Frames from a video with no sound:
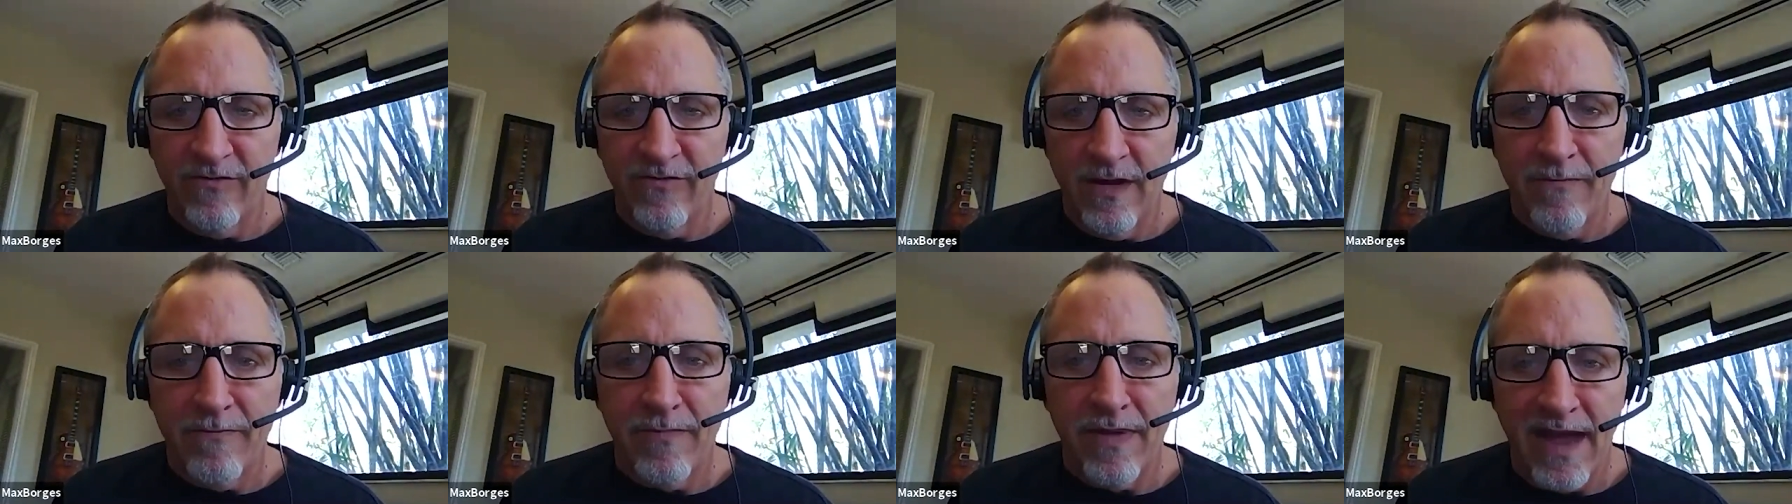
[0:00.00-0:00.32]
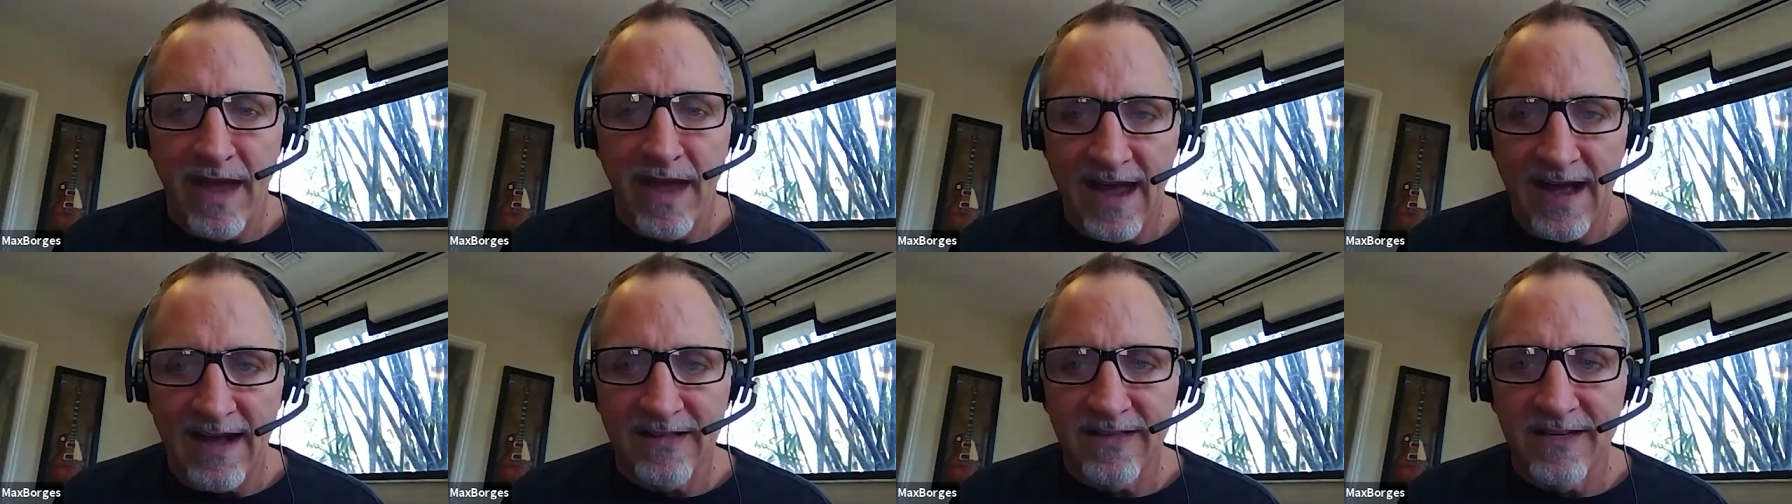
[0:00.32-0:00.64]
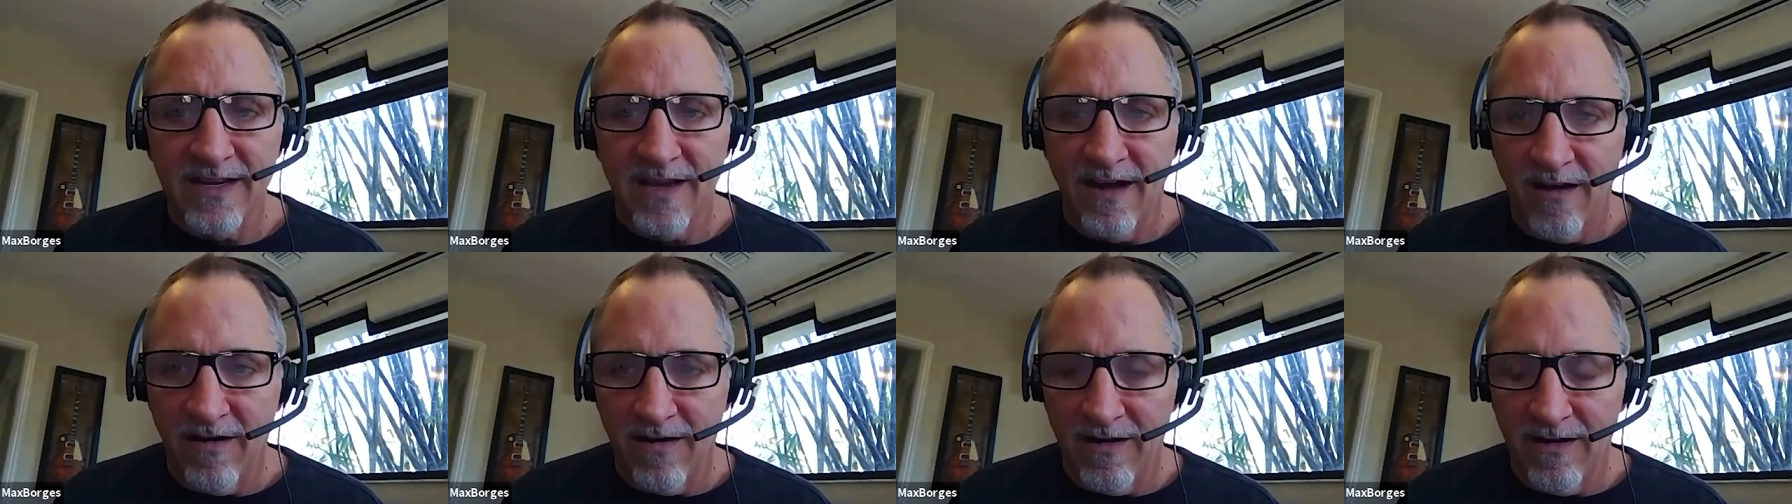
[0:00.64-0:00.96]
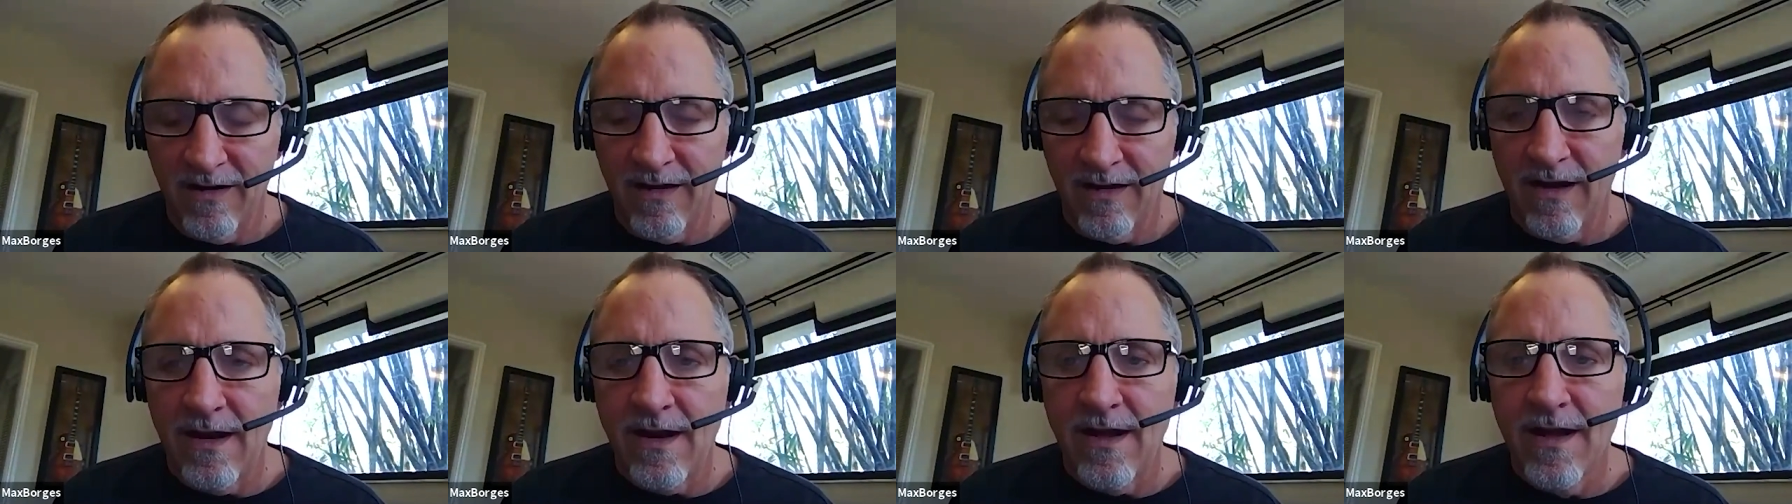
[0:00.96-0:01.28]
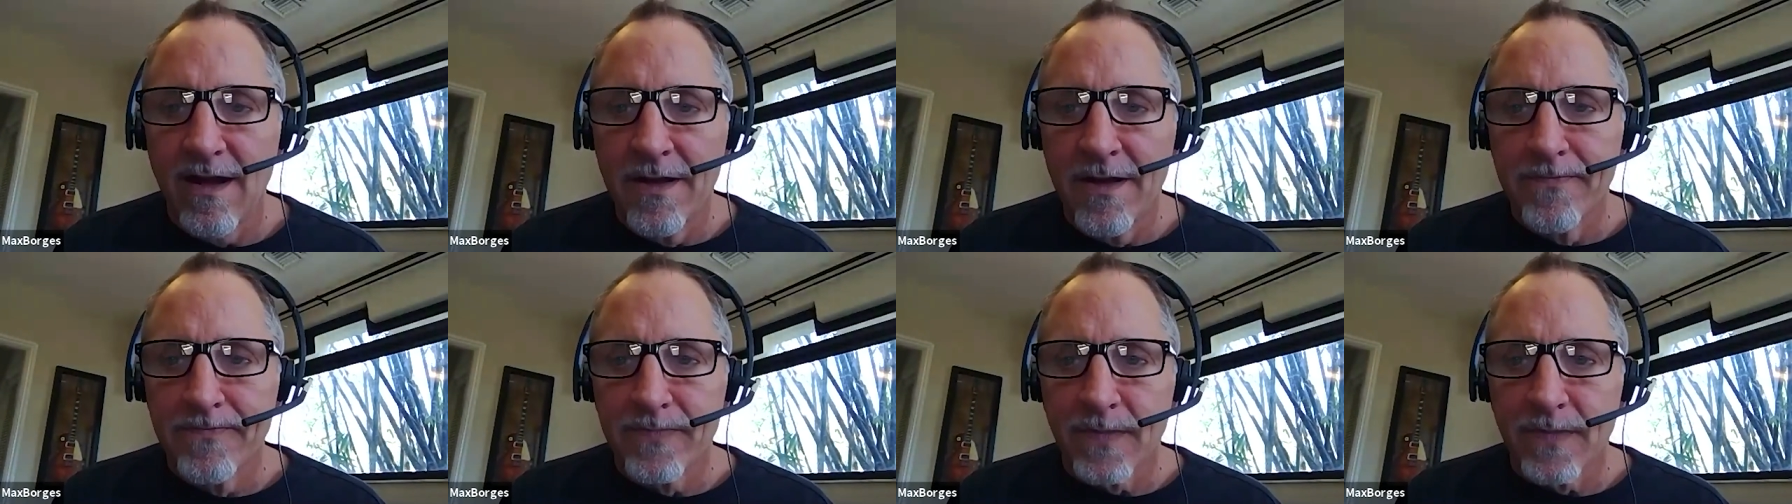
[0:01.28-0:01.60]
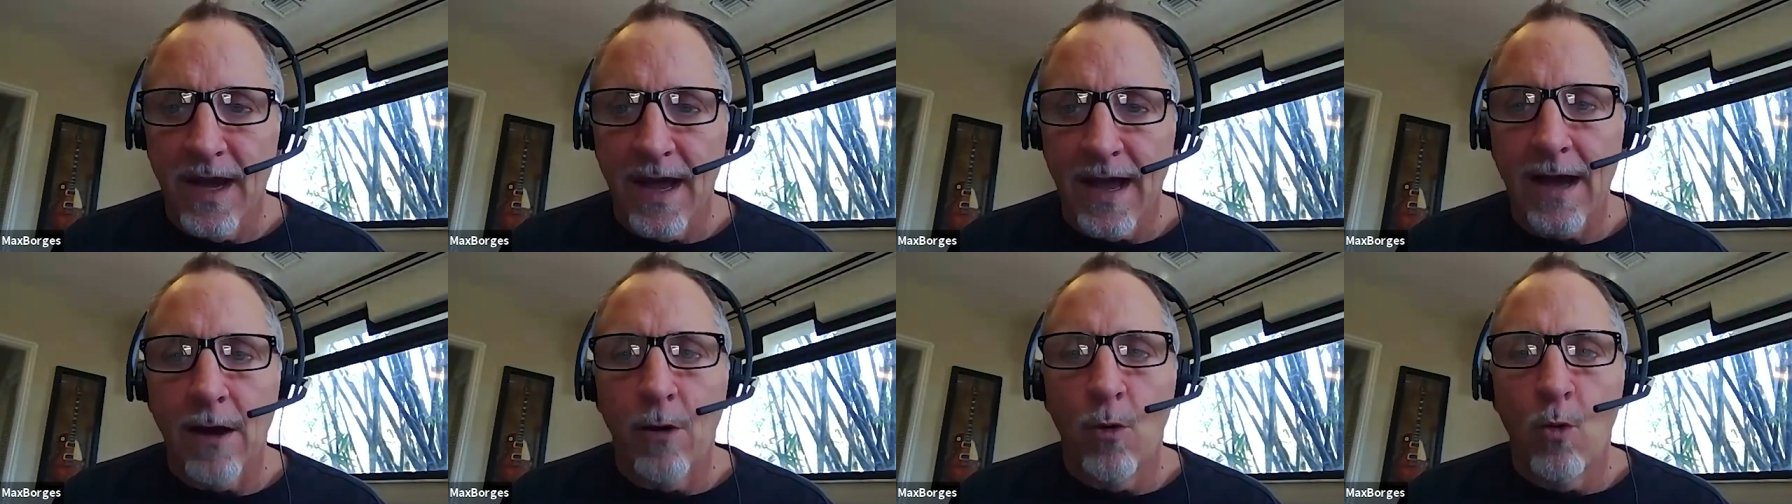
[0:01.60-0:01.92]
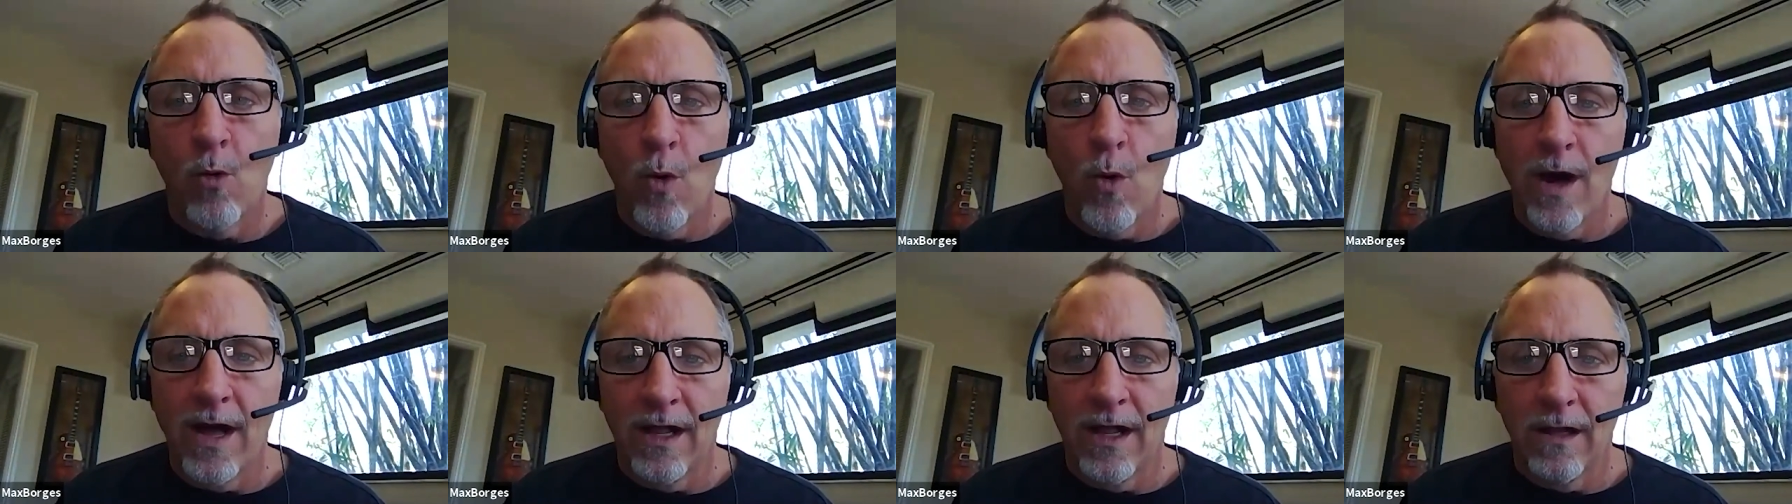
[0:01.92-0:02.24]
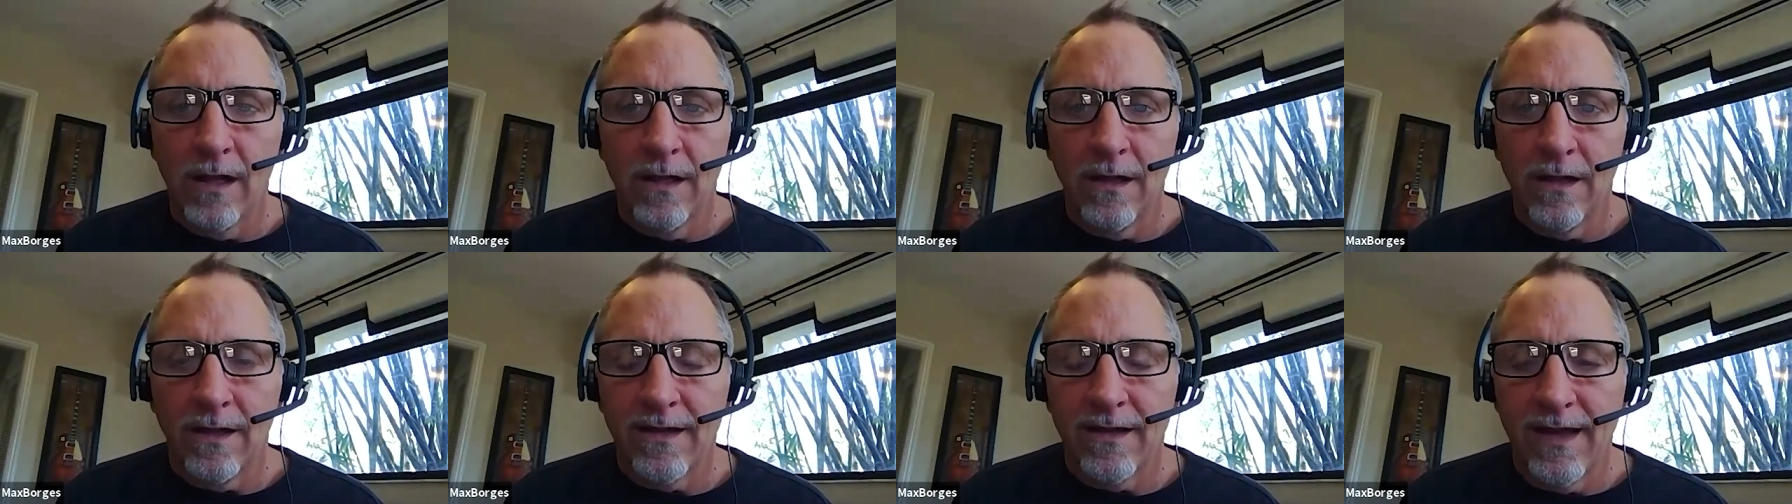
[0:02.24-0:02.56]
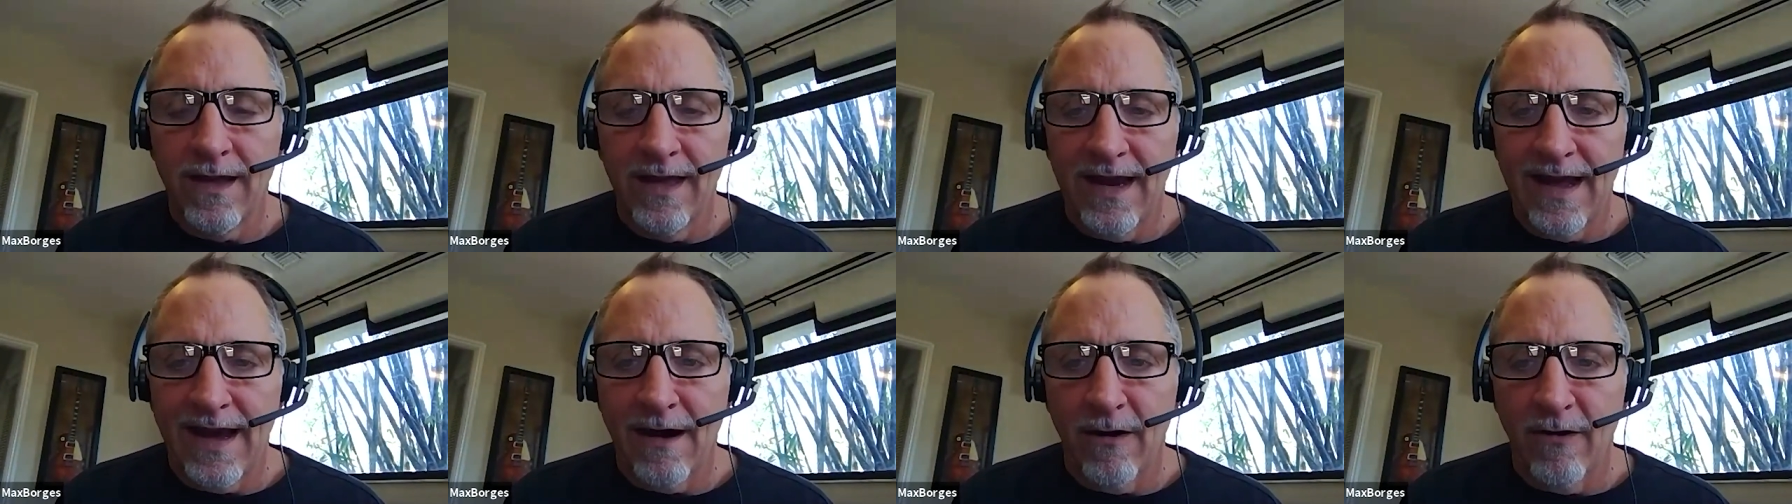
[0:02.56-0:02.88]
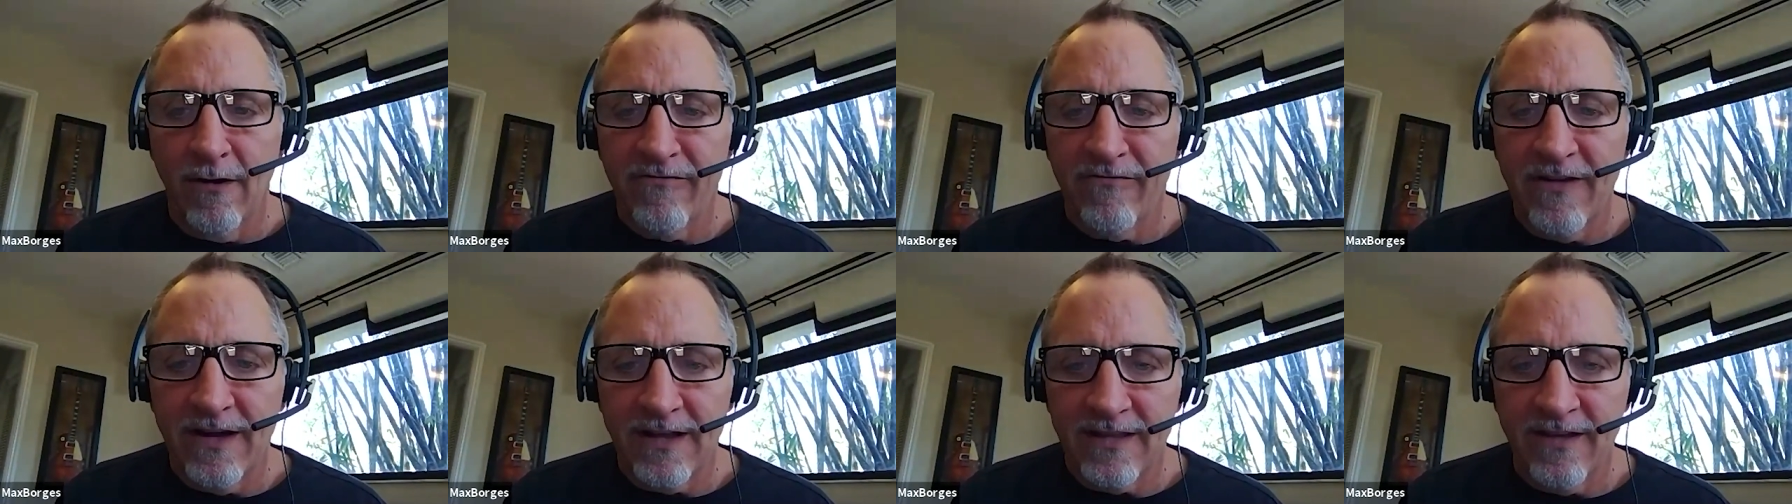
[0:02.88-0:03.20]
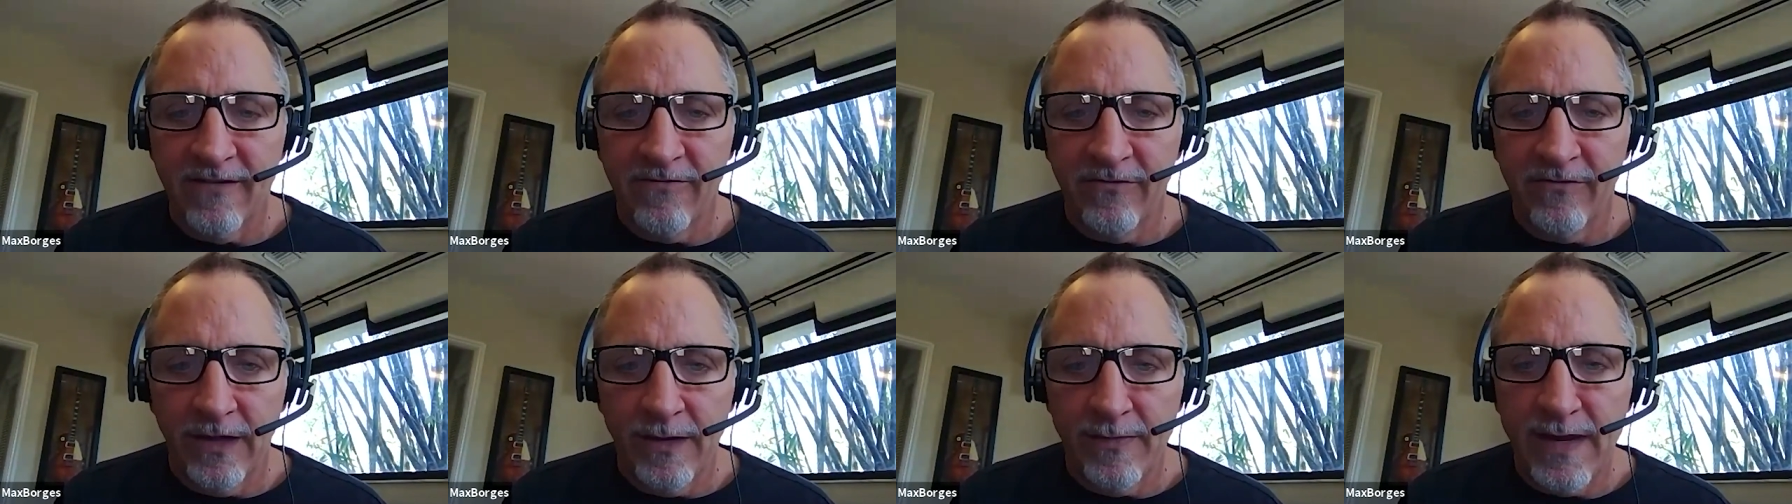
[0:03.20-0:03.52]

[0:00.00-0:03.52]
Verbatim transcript: impact on how well and how effectively